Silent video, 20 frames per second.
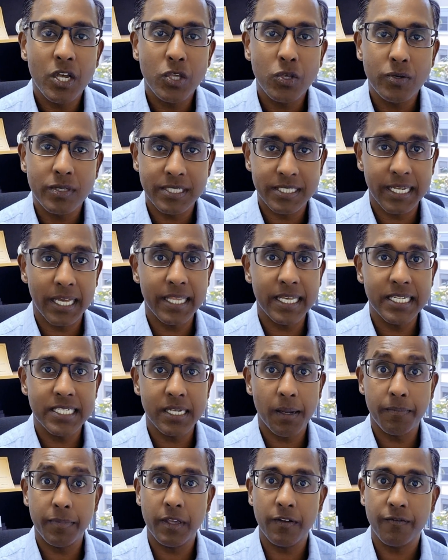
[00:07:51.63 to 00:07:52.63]
you're selling
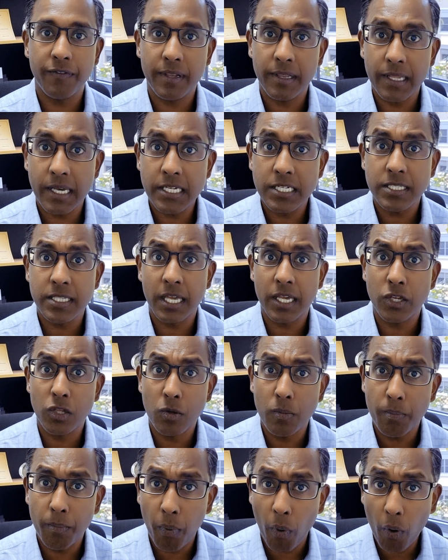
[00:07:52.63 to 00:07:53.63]
something for less than you
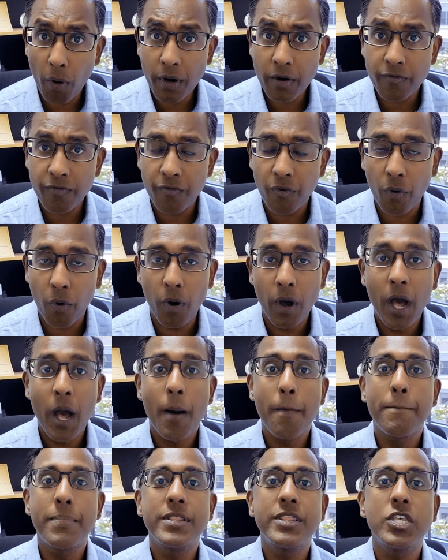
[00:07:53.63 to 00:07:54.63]
bought it for,
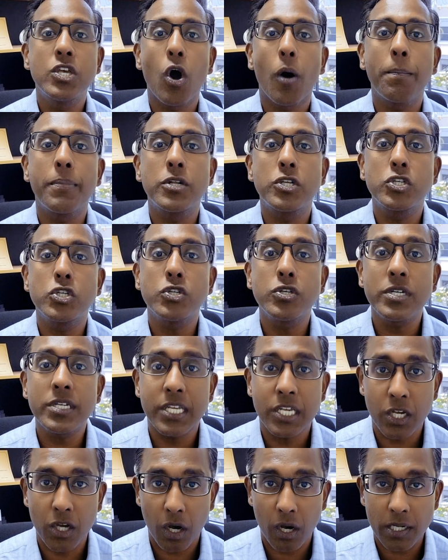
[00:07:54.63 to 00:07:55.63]
but the
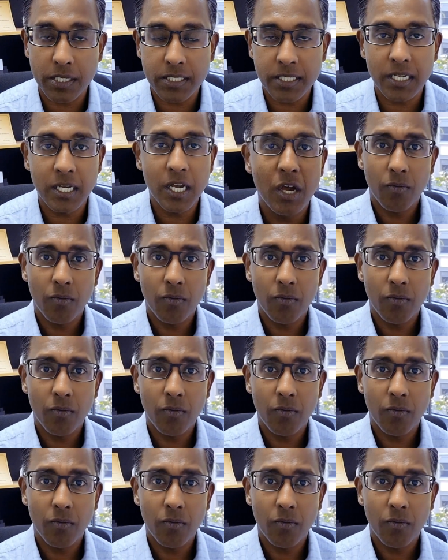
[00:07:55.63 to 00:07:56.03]
opportunity cost.